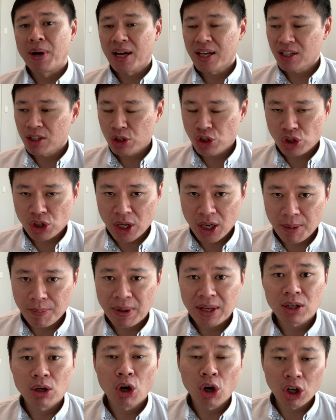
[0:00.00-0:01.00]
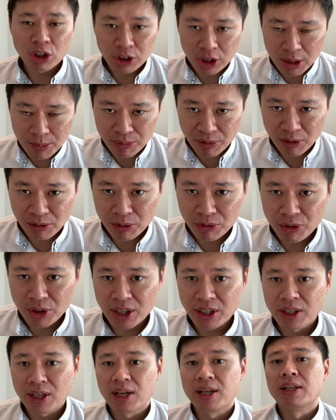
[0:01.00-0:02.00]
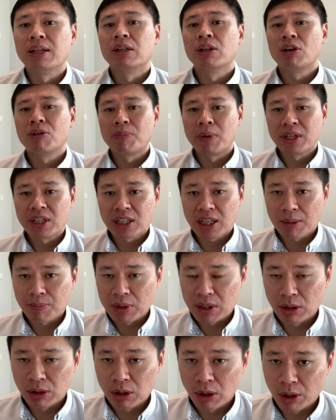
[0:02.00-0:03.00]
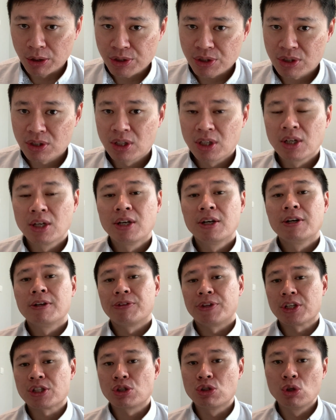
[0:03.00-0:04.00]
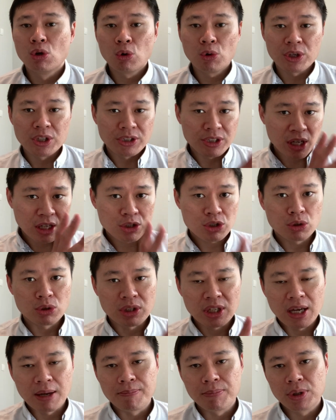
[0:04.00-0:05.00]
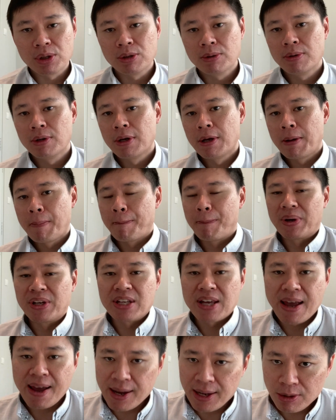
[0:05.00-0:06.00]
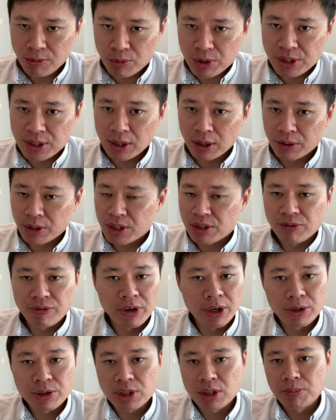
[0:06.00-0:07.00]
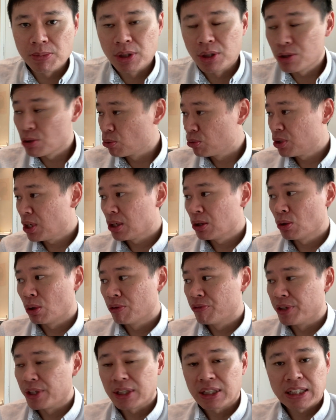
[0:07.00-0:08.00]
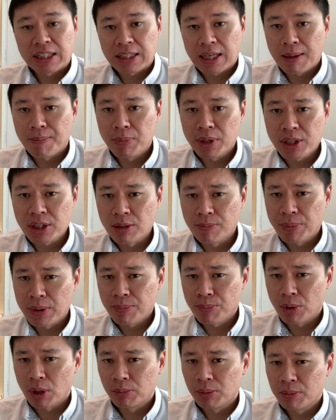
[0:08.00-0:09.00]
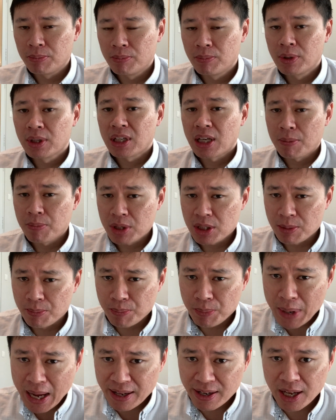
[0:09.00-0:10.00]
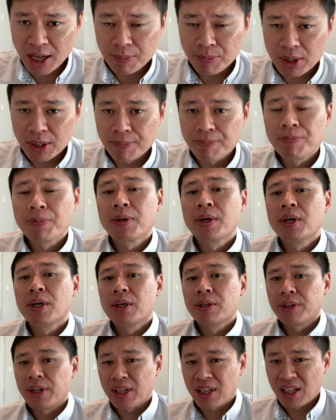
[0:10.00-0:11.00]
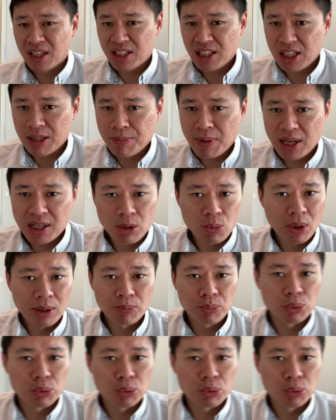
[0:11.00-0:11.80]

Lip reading: buying a share, buying a hot tip from a friend, and a lot of money can be lost. There's no intention to gamble, but the end result is very similar. So take note of it. Gambling is a big problem. Gambling is a bad habit that can keep anyone